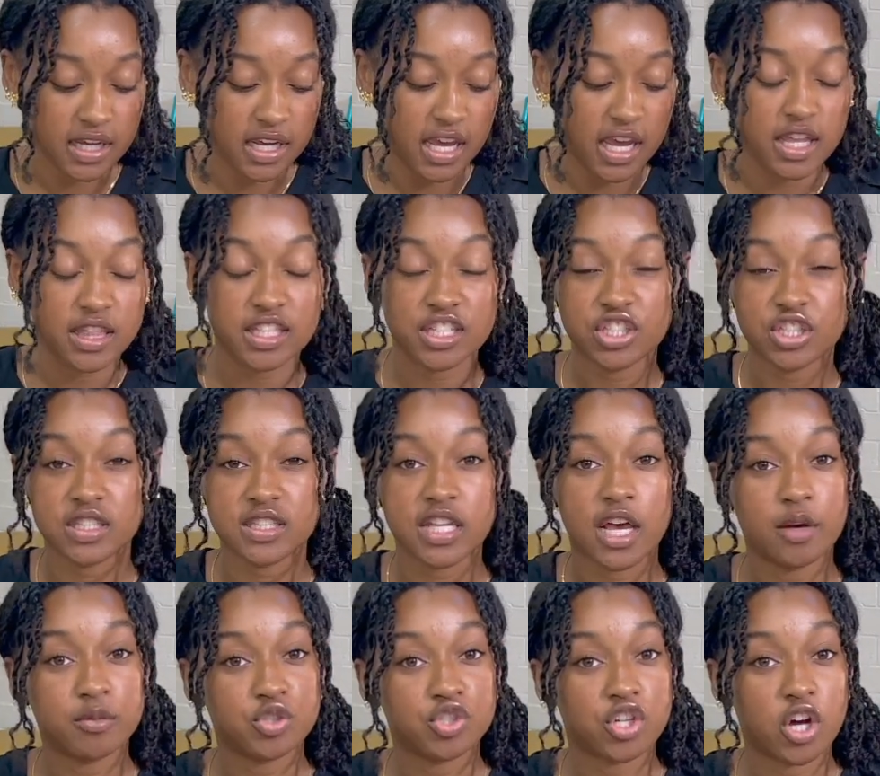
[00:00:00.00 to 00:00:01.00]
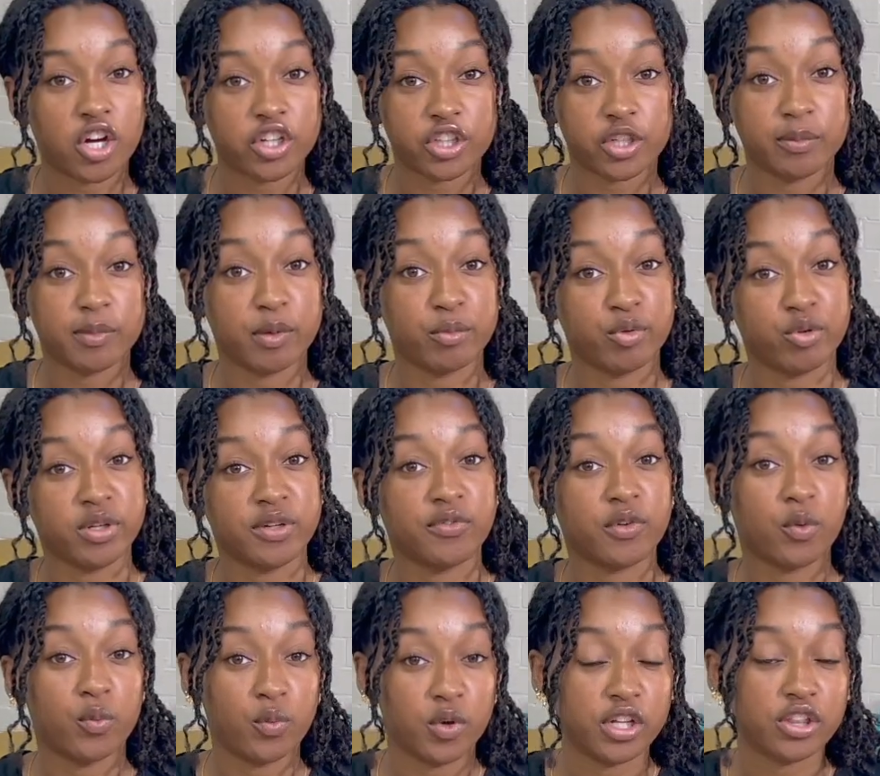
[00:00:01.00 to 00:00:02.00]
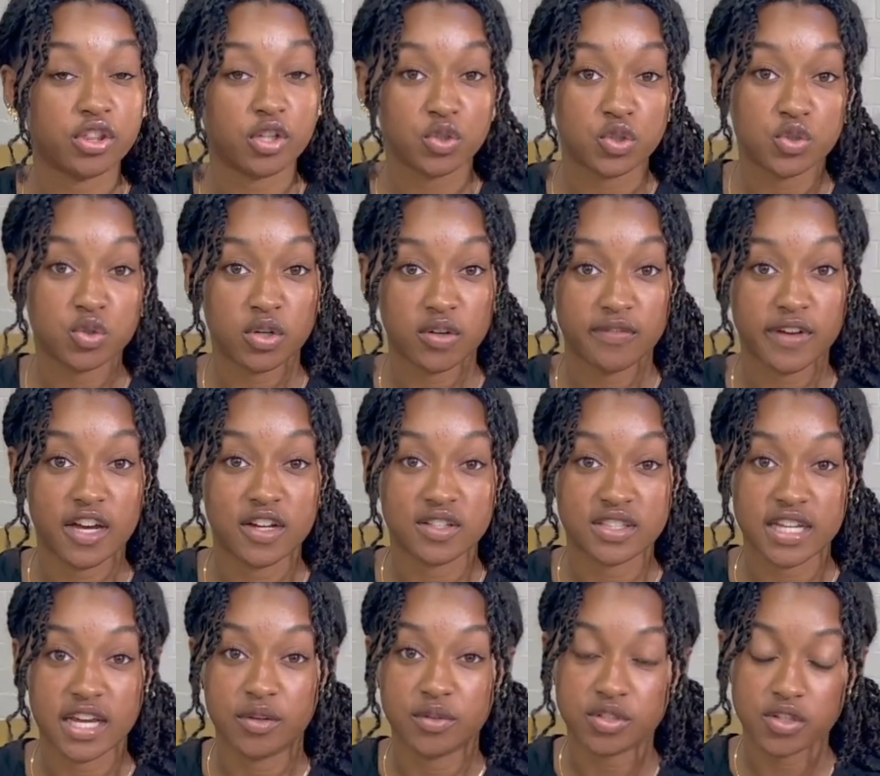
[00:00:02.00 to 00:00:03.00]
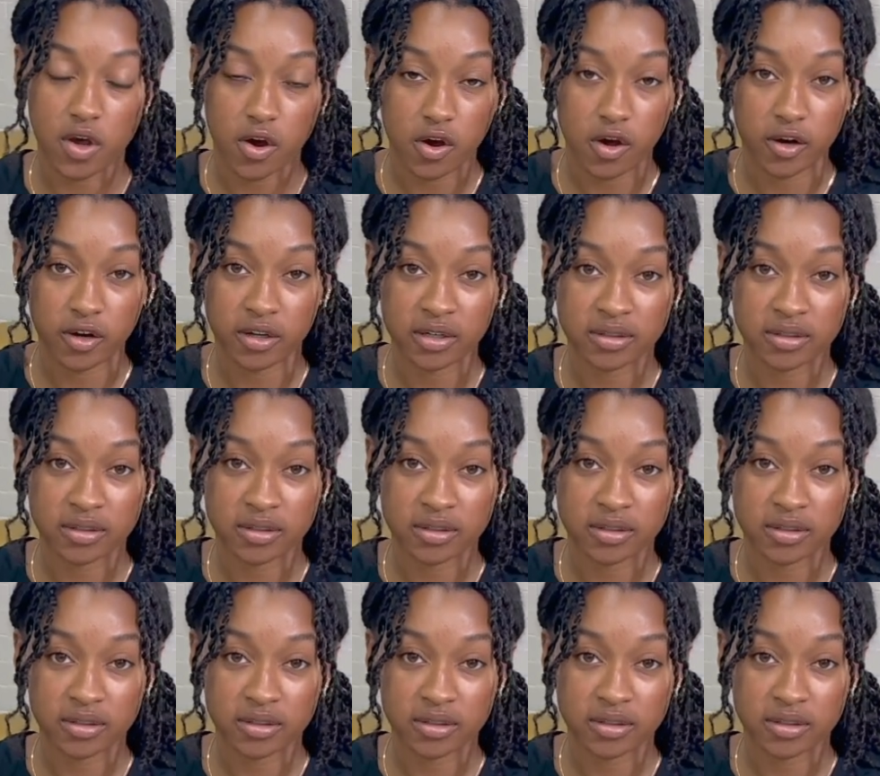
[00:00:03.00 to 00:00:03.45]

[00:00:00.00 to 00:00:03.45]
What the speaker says: and this just helps jog their memory for what those short vowel sounds are.